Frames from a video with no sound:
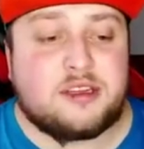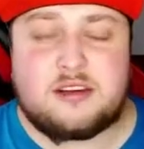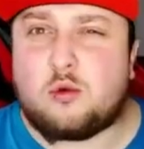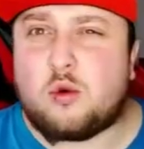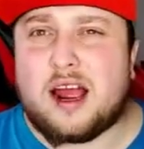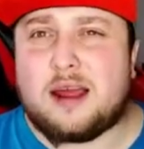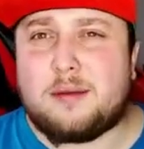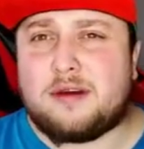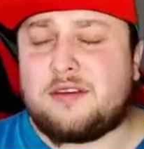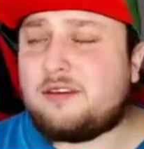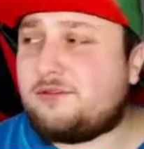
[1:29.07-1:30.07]
Mister Rime. I,
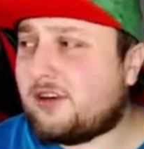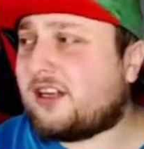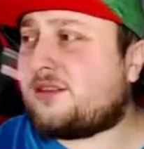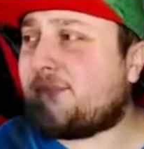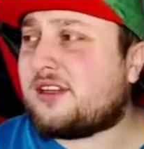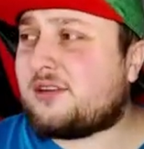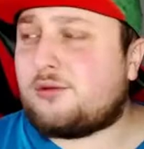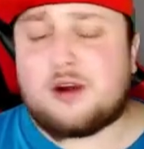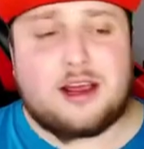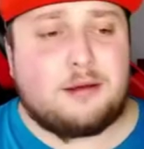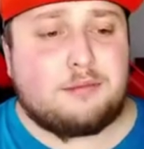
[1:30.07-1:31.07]
I think it's Mister
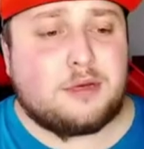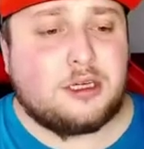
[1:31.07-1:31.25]
Rime.